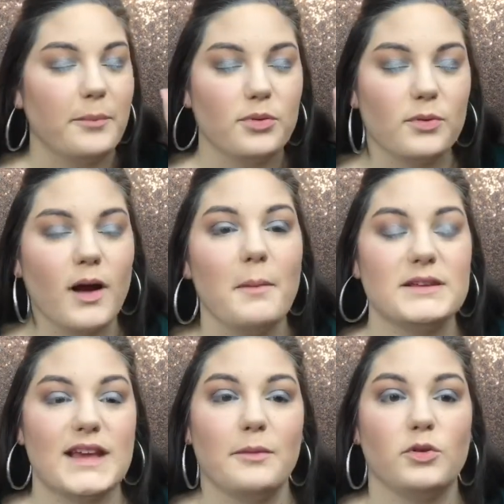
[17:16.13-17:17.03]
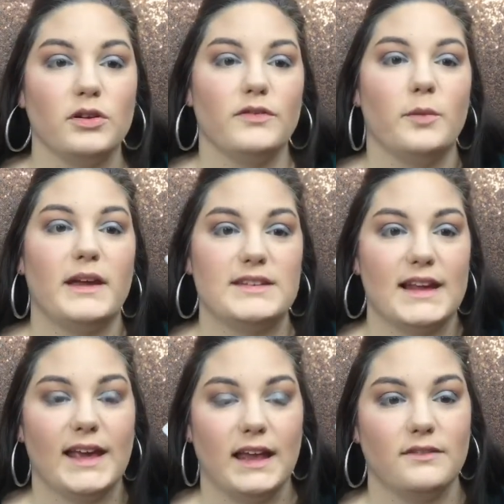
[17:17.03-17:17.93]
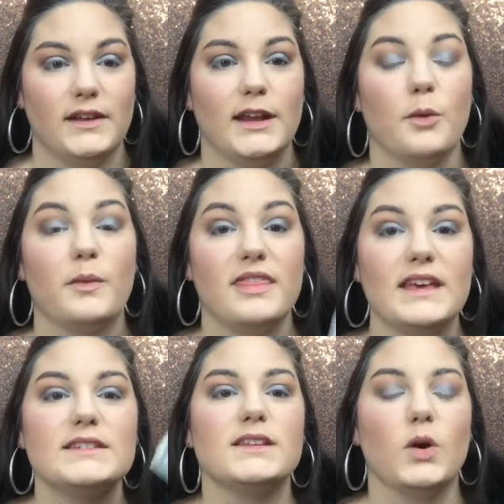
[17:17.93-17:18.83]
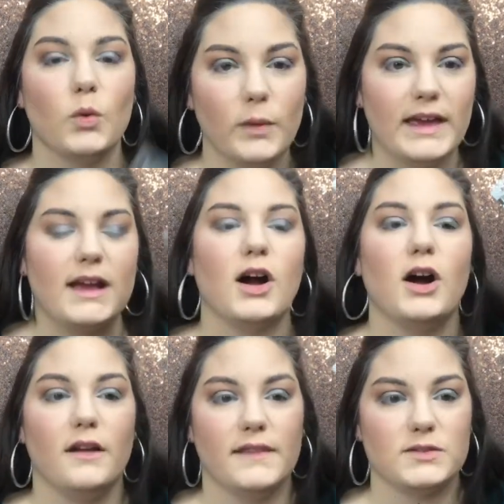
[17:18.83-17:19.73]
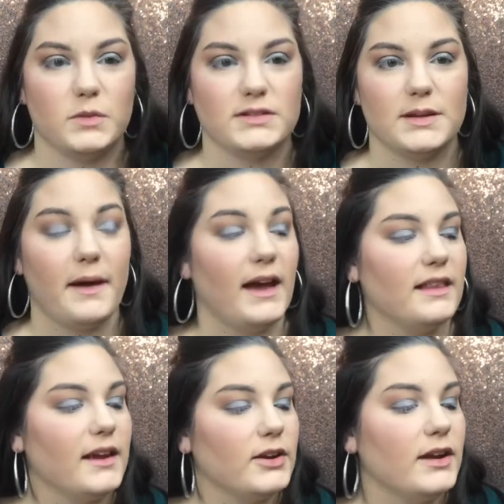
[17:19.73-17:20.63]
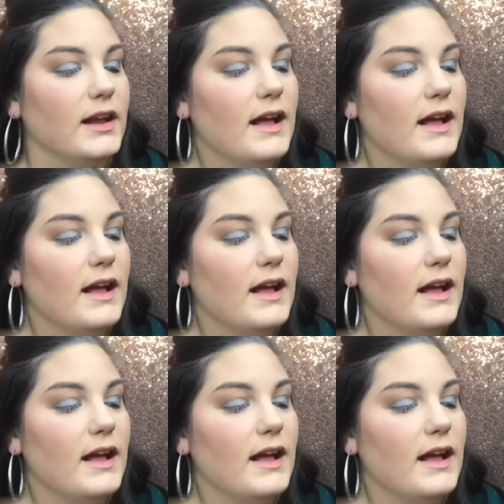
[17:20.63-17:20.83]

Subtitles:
promise I'm going to film a dedicated video this week on this wheel tip eyeliner.